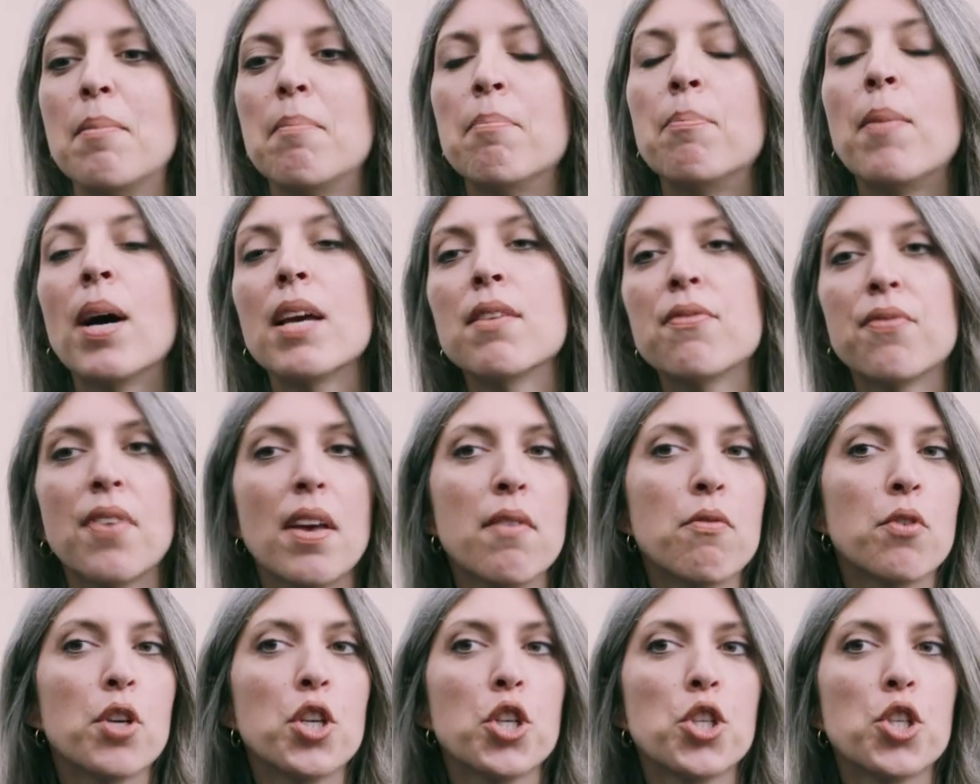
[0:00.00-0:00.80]
My
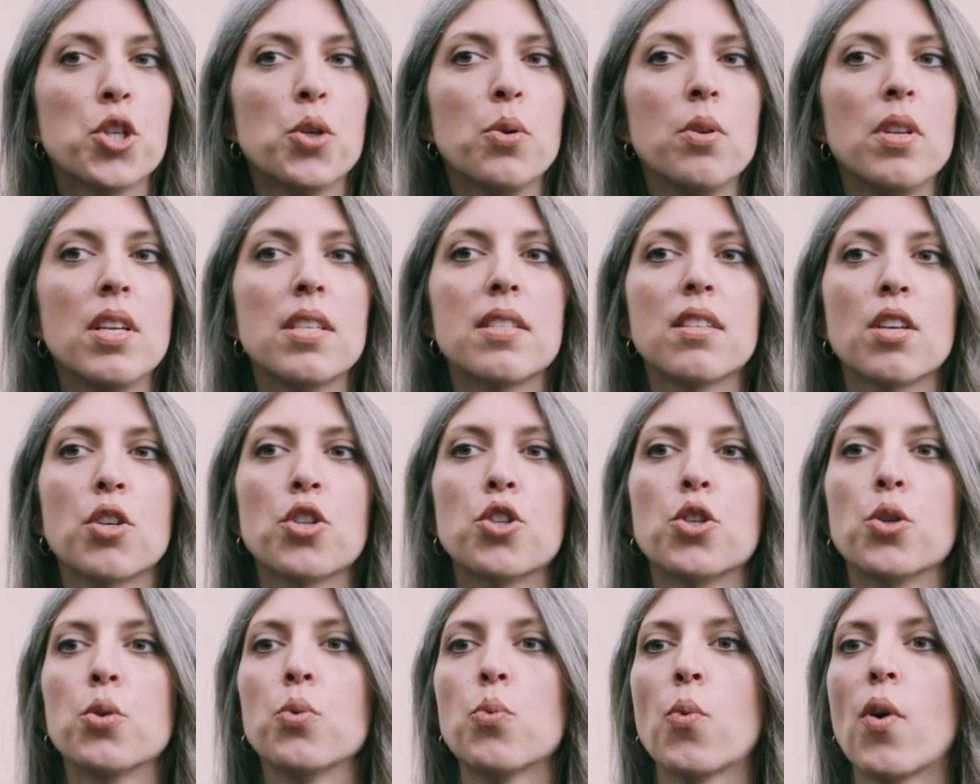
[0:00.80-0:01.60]
favorite shoot is a
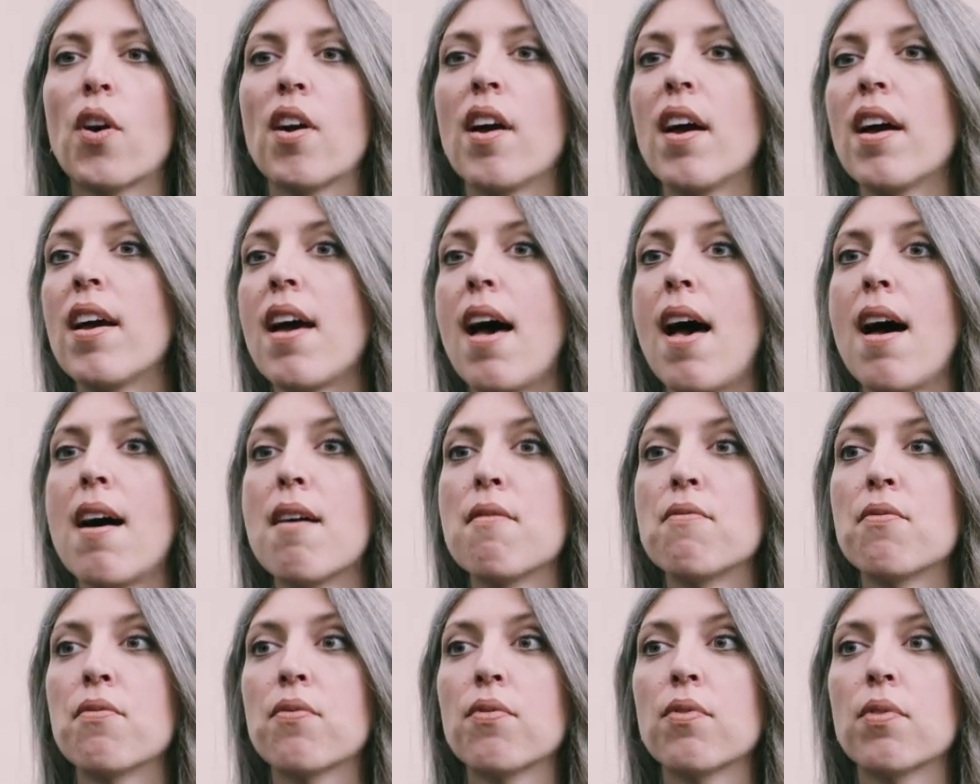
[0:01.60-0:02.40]
shoot where I
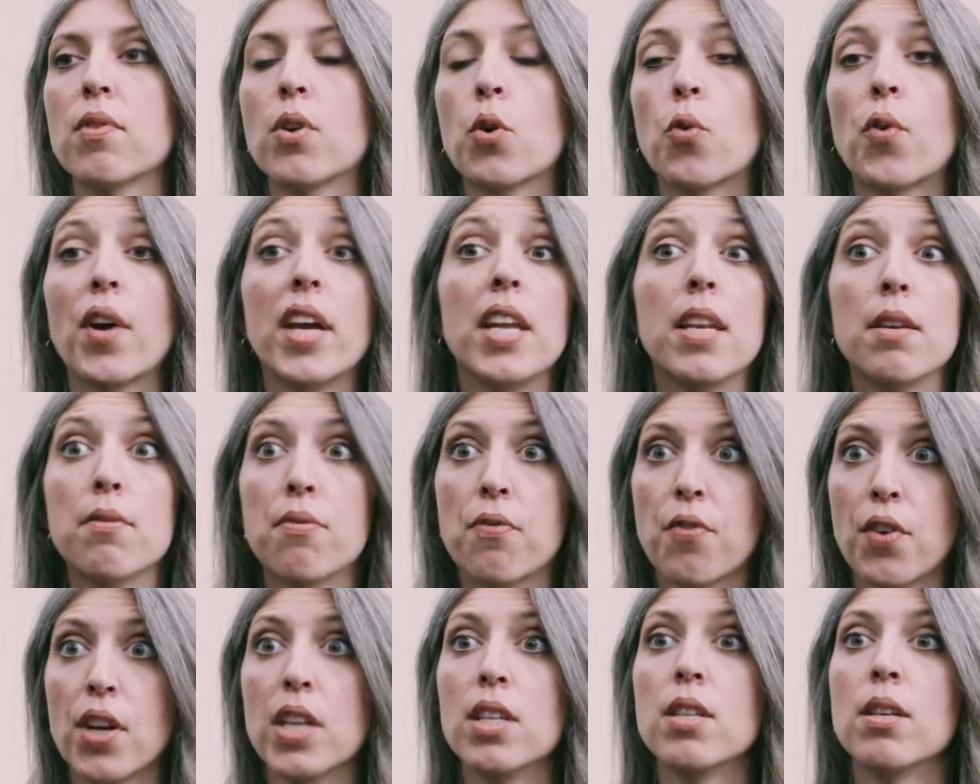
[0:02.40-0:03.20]
have creative
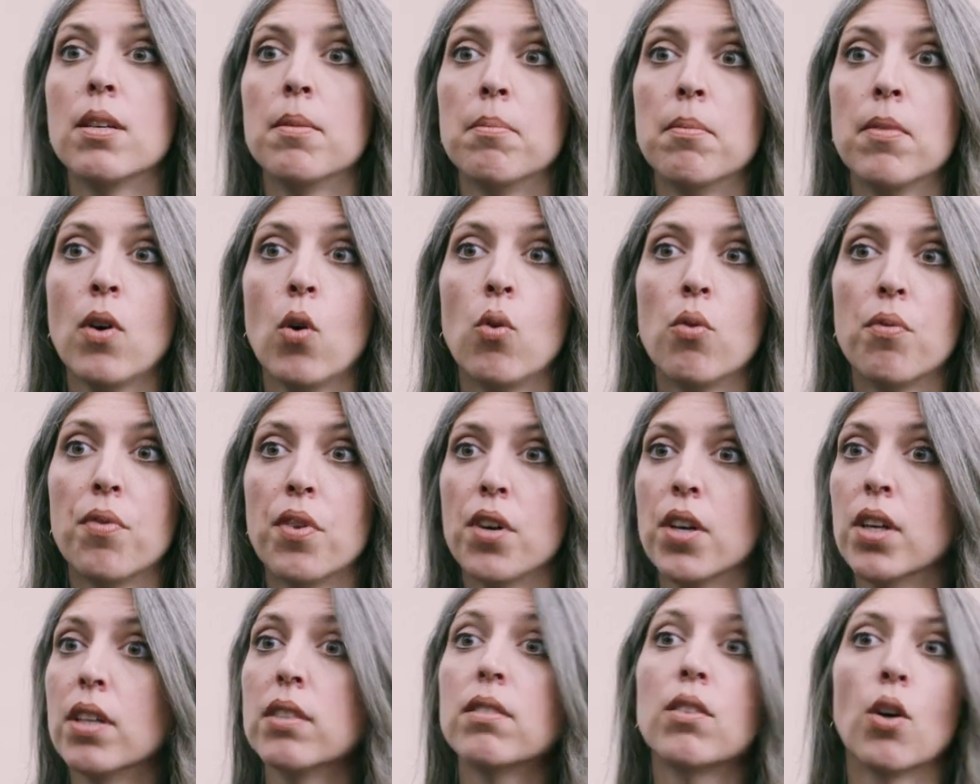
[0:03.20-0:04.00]
freedom
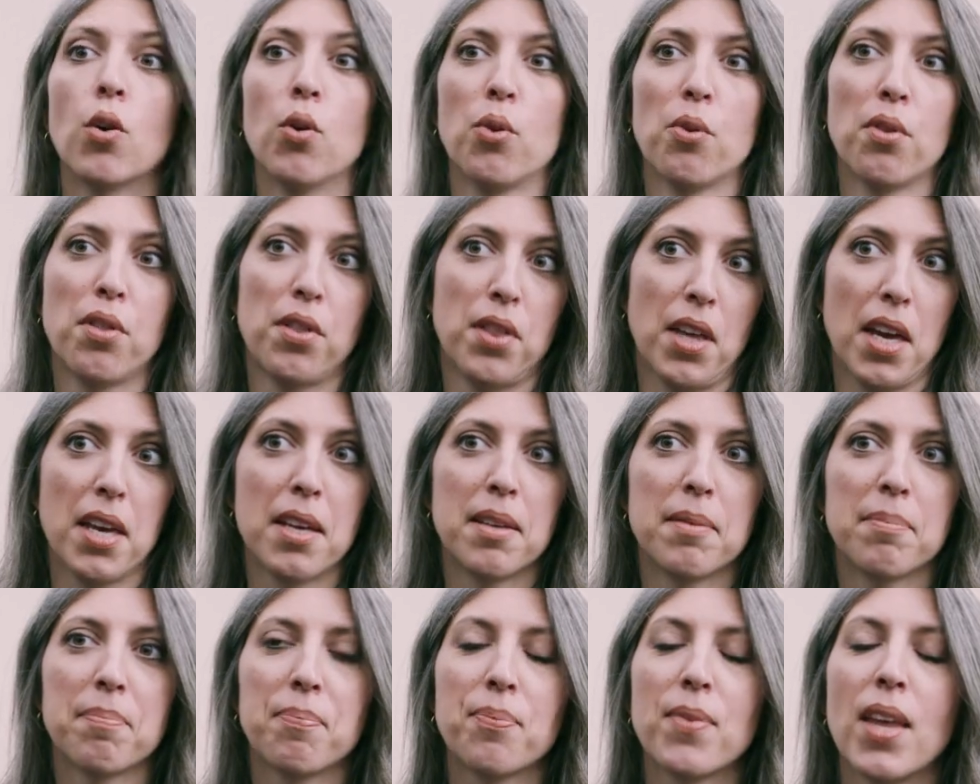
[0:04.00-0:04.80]
over the whole
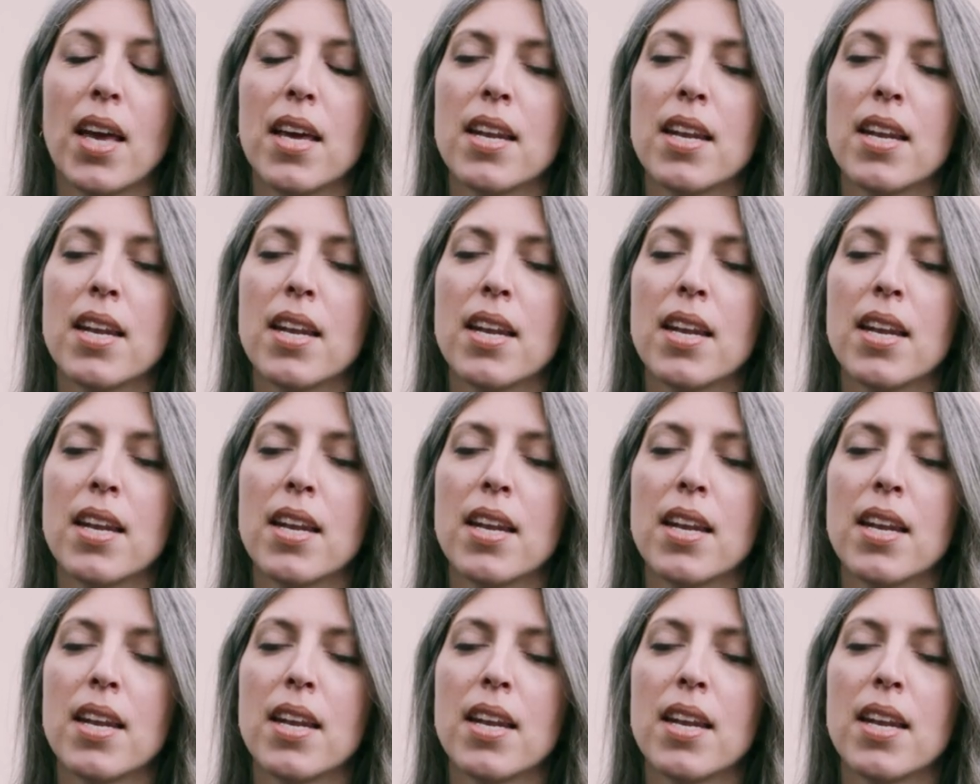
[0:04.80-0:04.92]
thing.